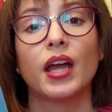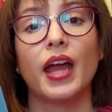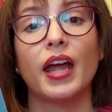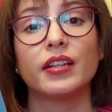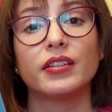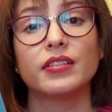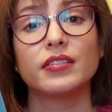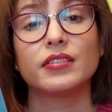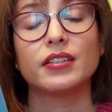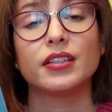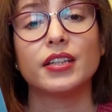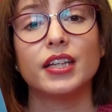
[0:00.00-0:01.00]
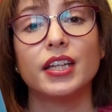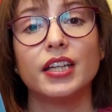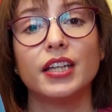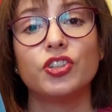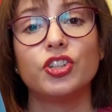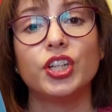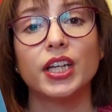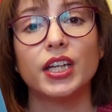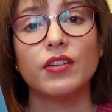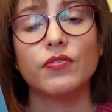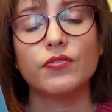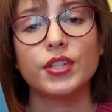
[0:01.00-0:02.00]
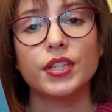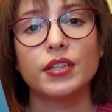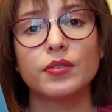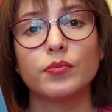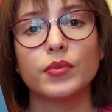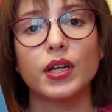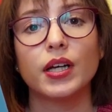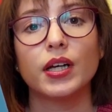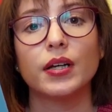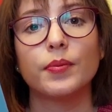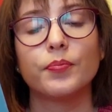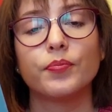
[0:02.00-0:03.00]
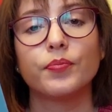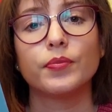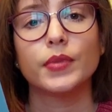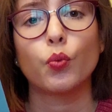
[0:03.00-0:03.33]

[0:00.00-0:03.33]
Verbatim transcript: And she gives him a